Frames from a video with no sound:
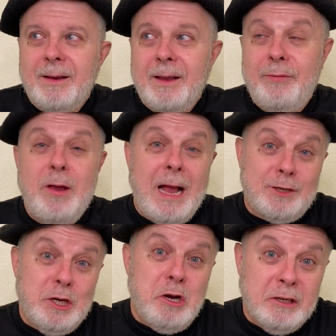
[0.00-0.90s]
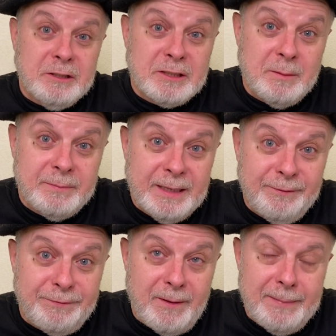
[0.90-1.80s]
if you actually learn something
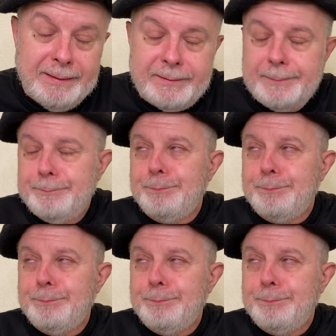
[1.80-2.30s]
from it,